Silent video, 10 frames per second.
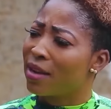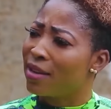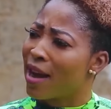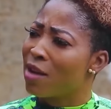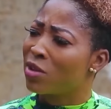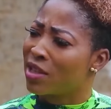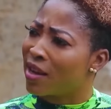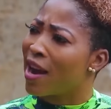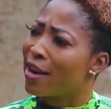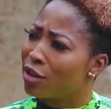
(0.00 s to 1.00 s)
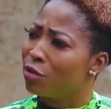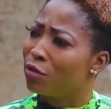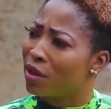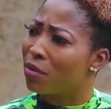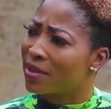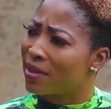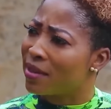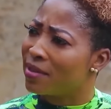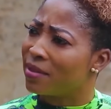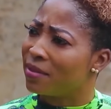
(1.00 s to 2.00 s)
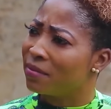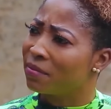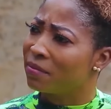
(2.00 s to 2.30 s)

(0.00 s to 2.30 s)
that guy was the guy I told you I was dating.